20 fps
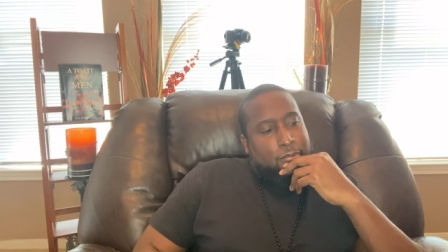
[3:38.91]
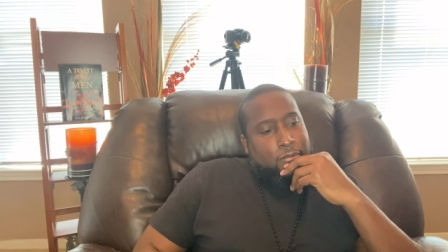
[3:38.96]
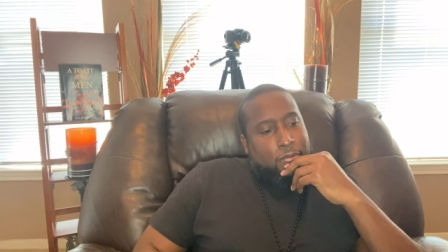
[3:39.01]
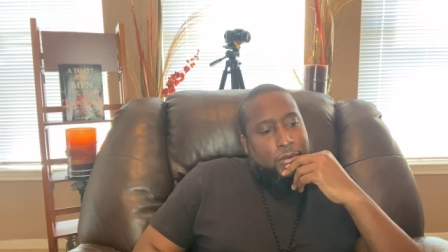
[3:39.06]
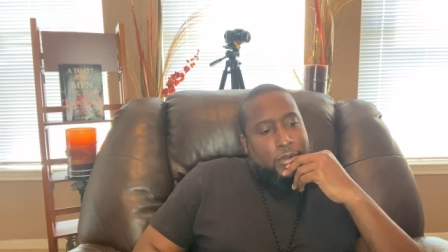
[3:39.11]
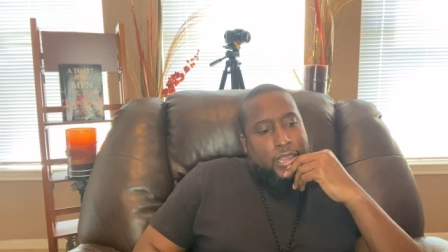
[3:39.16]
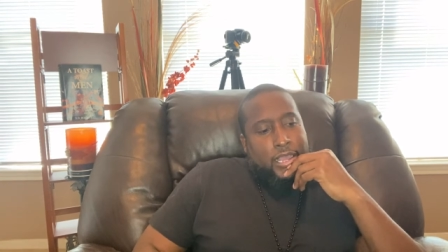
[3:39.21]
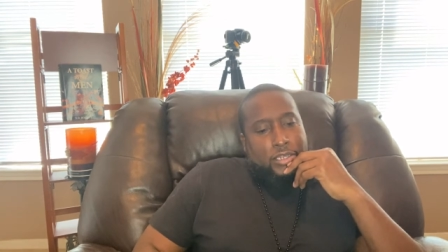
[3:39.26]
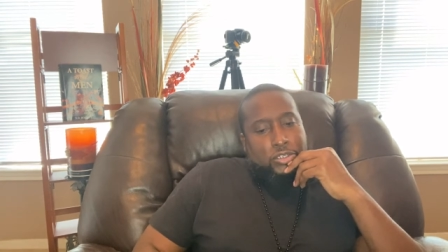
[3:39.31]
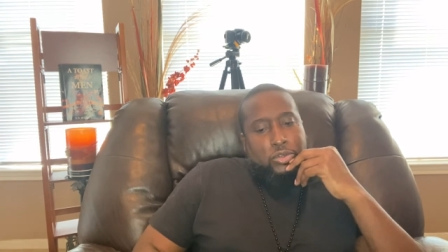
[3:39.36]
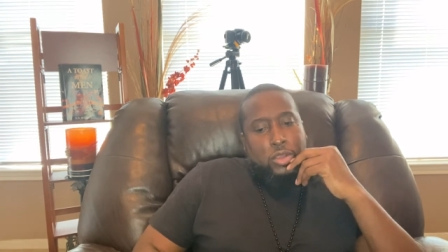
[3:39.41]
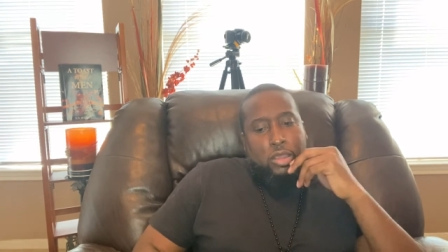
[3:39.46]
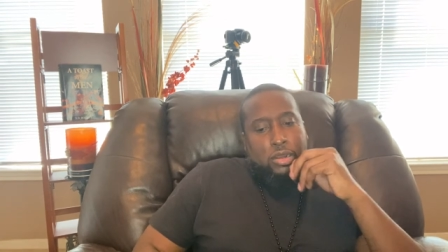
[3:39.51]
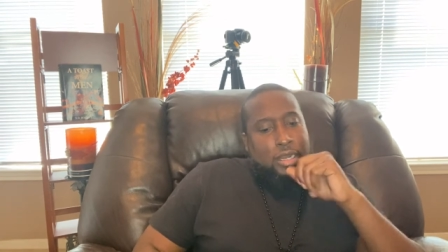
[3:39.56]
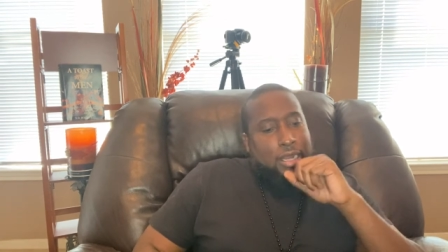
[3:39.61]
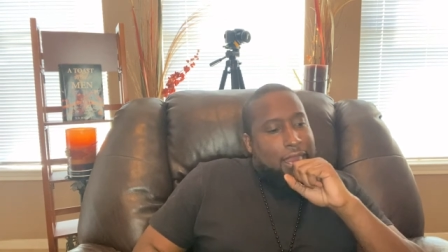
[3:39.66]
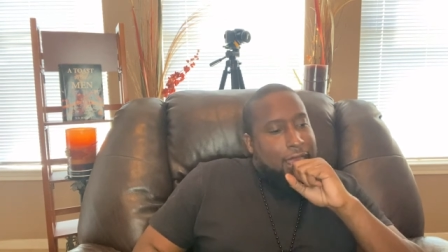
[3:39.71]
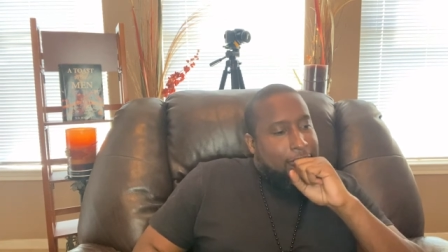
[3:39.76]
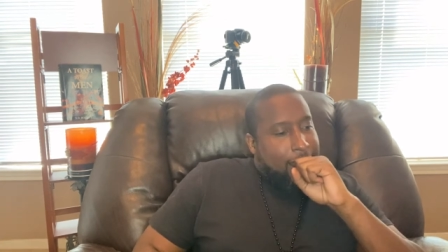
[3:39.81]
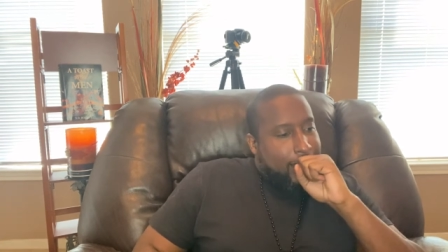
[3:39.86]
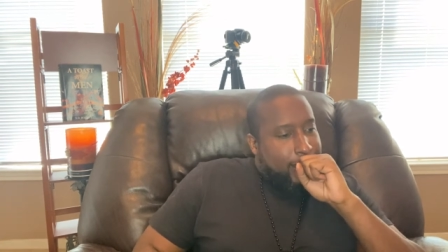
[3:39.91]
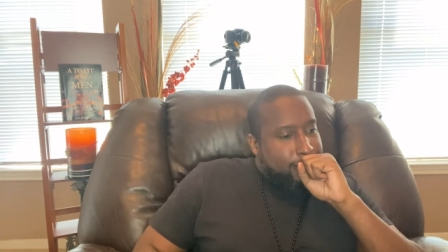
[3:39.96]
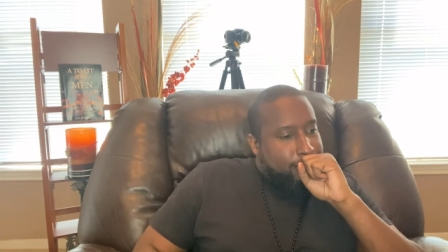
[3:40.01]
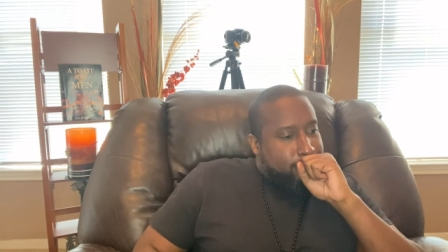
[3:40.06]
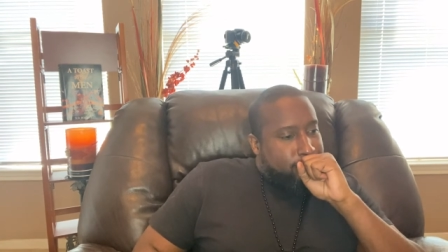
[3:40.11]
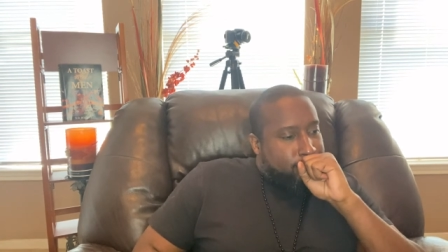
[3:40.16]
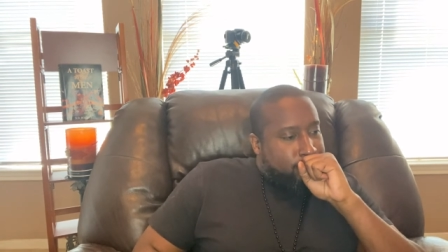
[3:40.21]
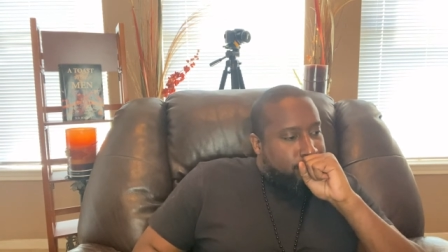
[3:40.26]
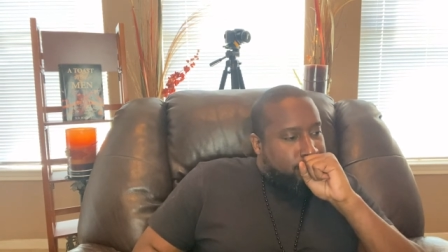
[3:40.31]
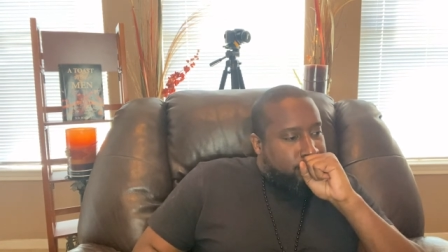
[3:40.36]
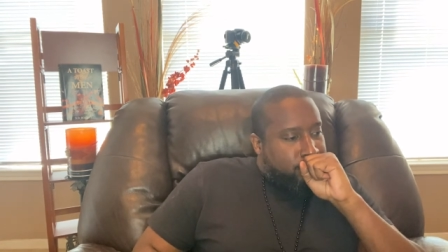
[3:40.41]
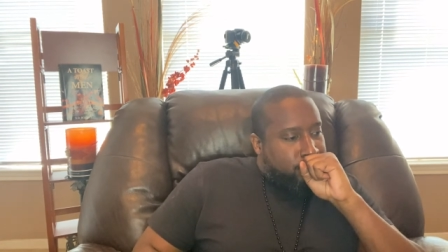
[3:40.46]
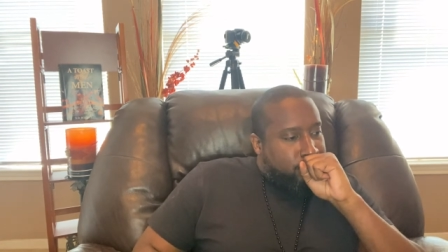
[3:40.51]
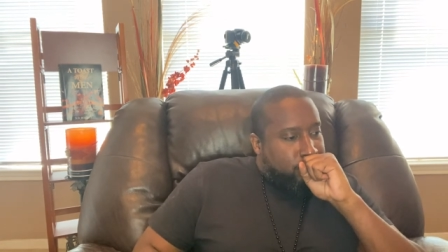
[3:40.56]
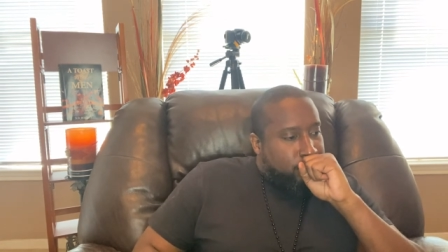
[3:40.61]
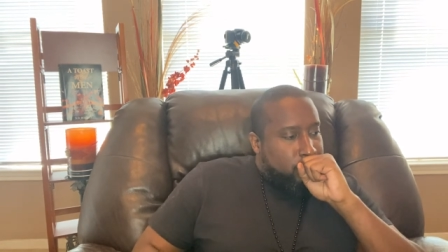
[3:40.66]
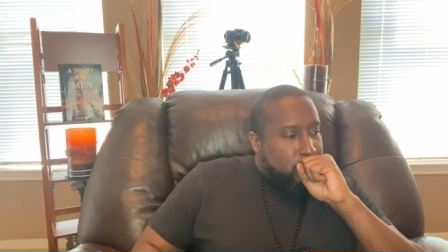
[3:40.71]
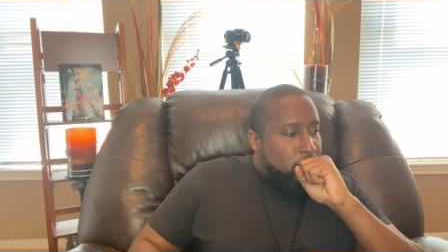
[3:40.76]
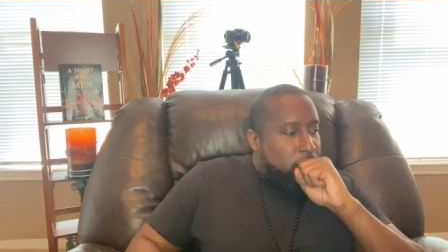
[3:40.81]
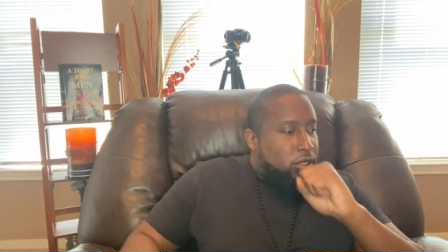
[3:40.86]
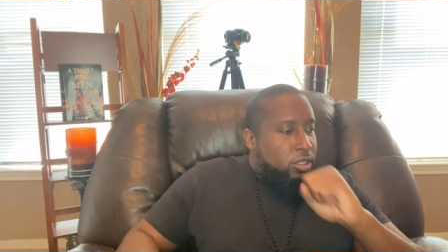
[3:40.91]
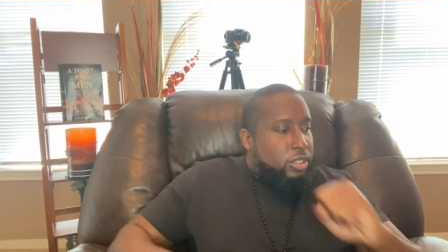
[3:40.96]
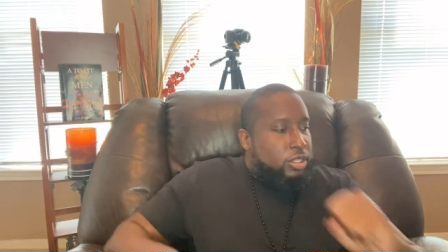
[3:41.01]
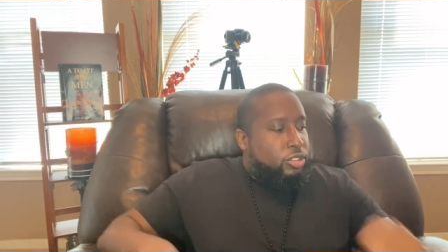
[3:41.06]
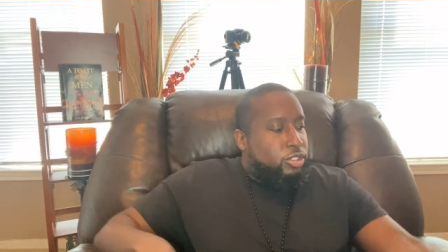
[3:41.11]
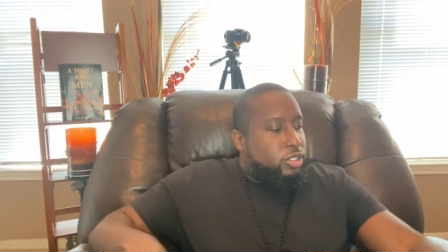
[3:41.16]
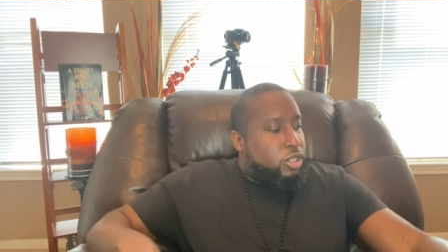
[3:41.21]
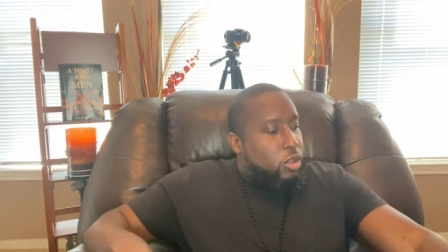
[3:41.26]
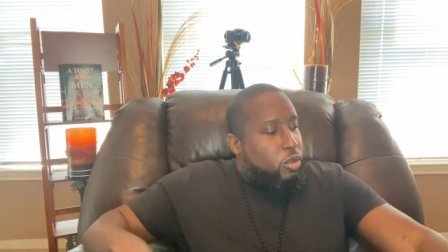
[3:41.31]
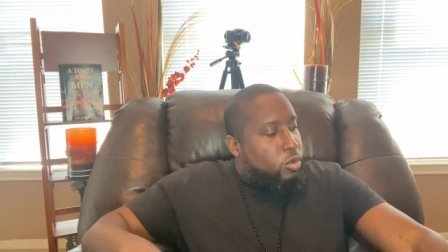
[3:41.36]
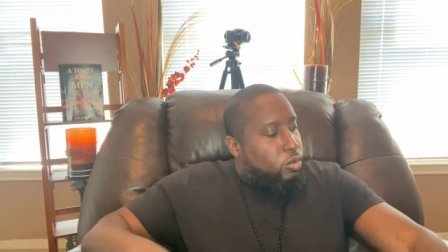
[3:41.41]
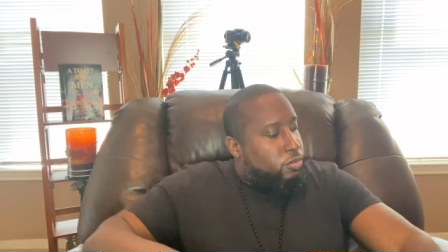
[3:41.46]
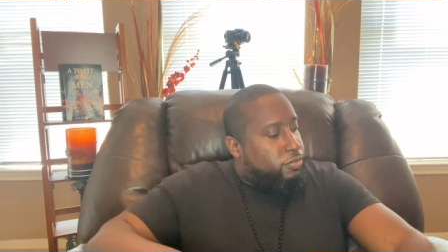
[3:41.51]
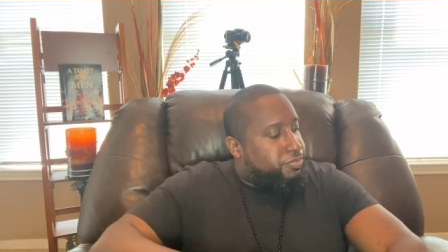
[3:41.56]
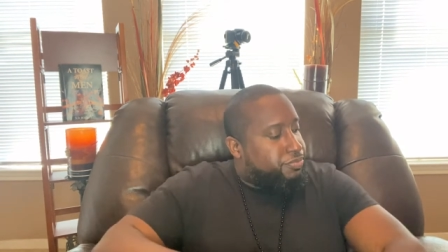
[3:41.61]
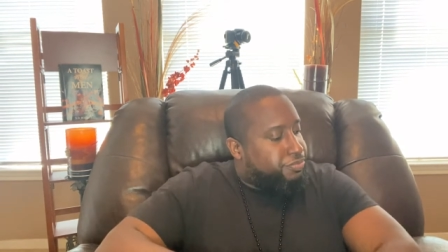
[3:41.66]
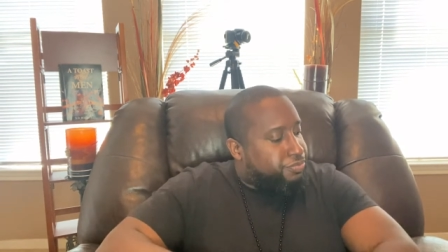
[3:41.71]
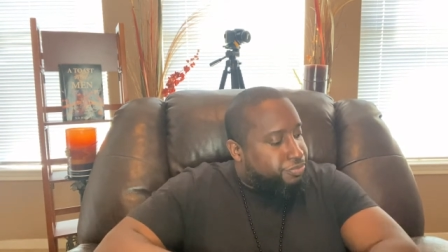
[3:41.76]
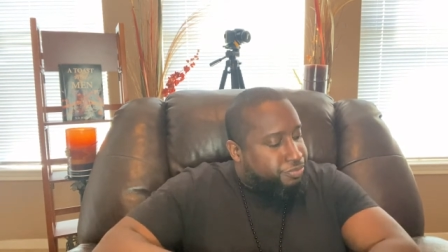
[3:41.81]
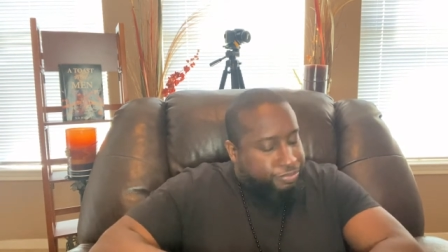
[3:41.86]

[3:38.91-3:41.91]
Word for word: Where did I draw the line? So,